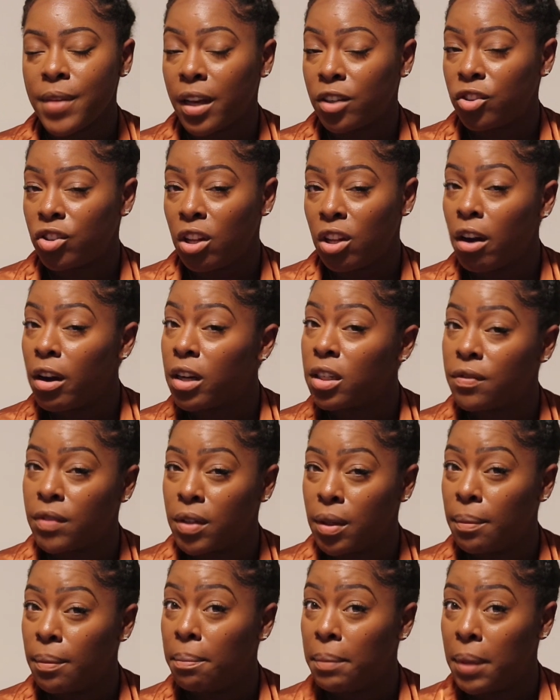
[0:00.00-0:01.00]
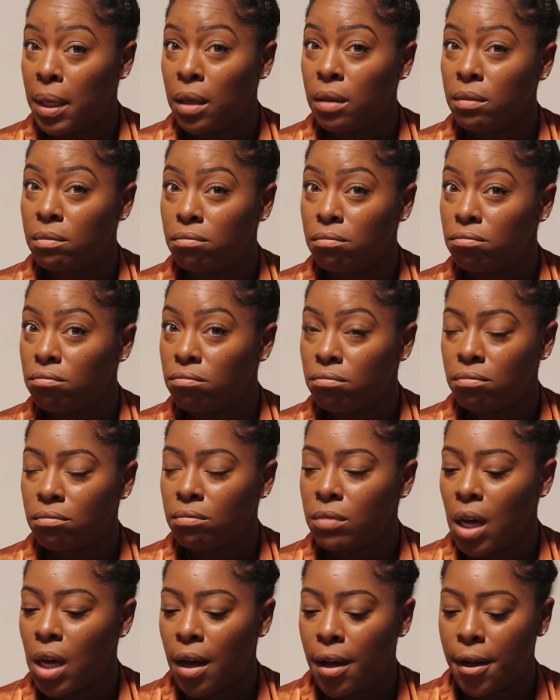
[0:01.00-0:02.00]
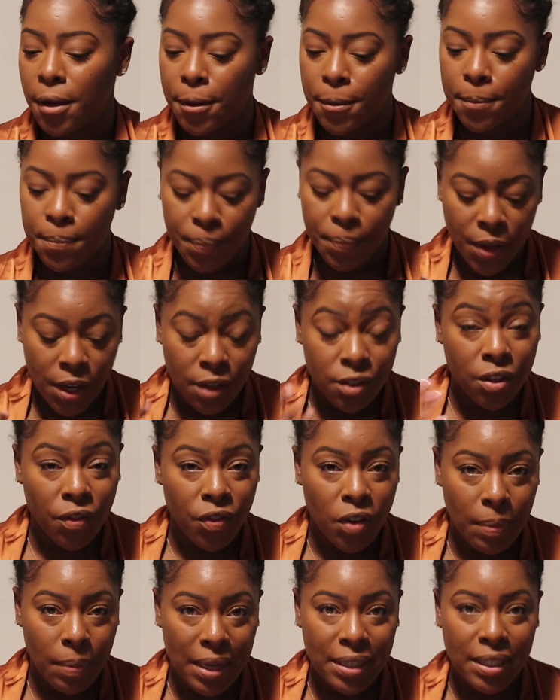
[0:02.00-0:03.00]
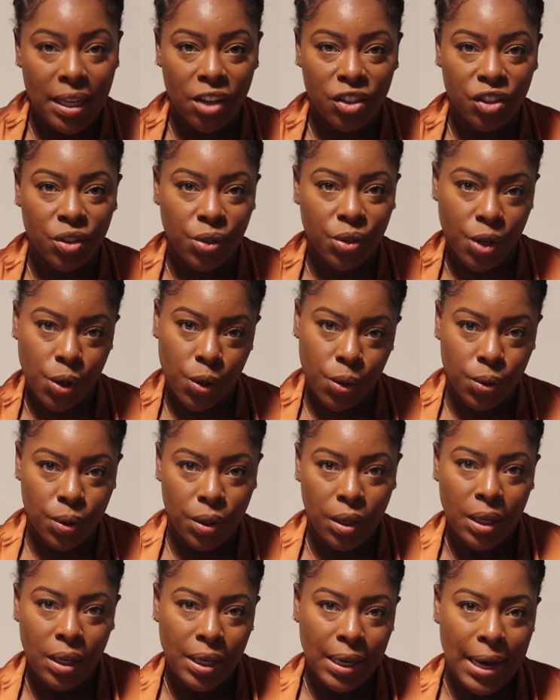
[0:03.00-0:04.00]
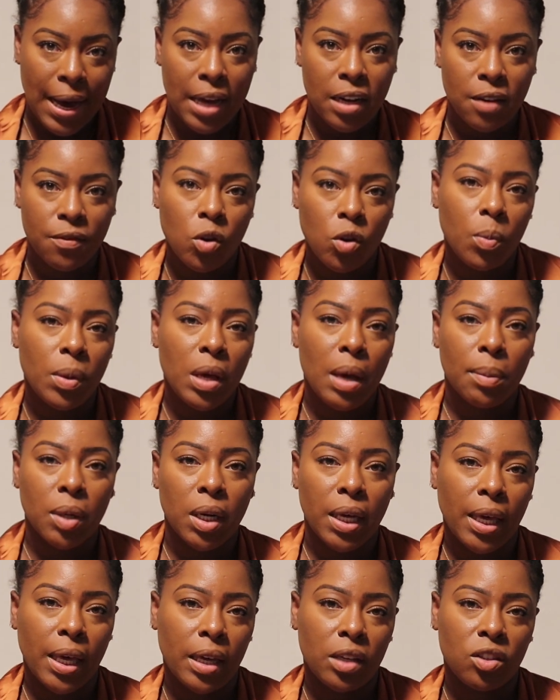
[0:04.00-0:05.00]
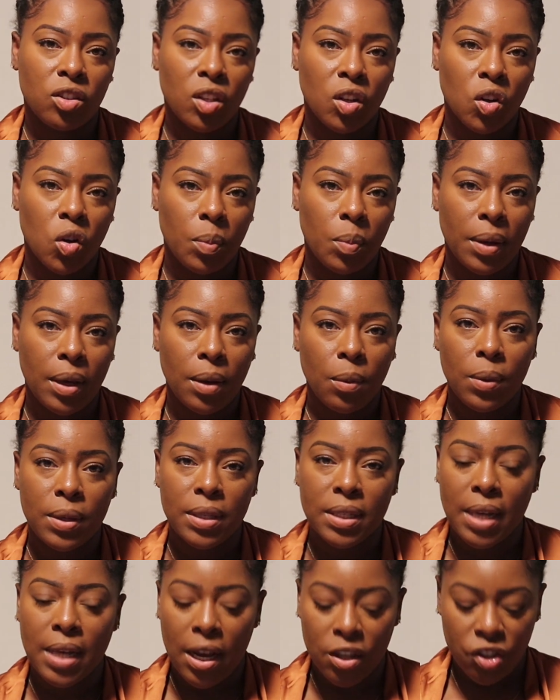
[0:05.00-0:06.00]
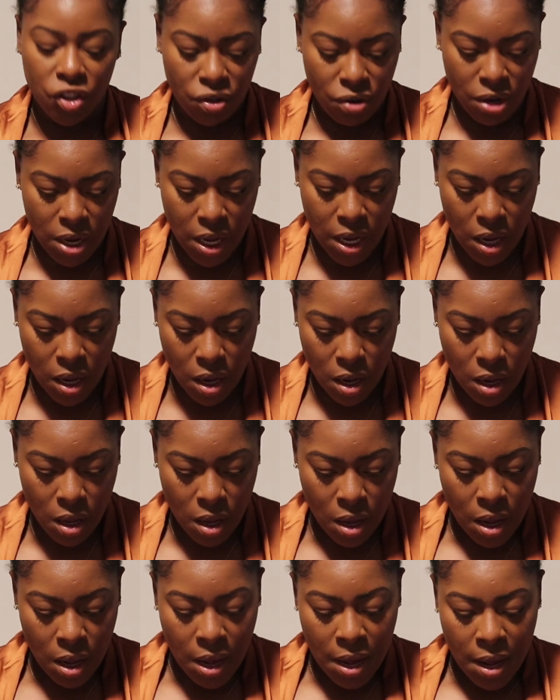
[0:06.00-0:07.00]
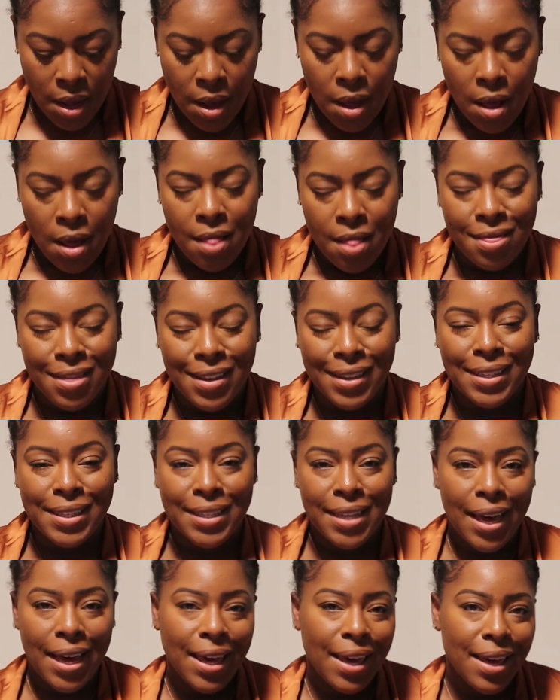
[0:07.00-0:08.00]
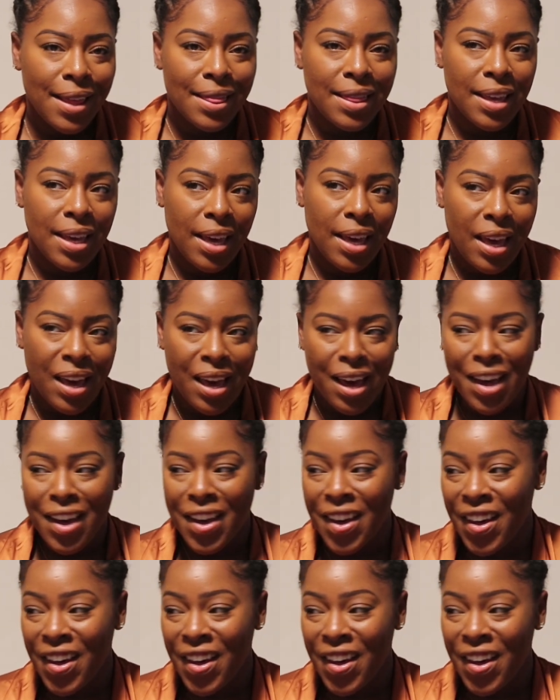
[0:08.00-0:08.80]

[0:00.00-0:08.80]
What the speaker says: extra large fit me. So if you're my size, you'll know you'll be able to gauge a little bit what size you need. The second thing,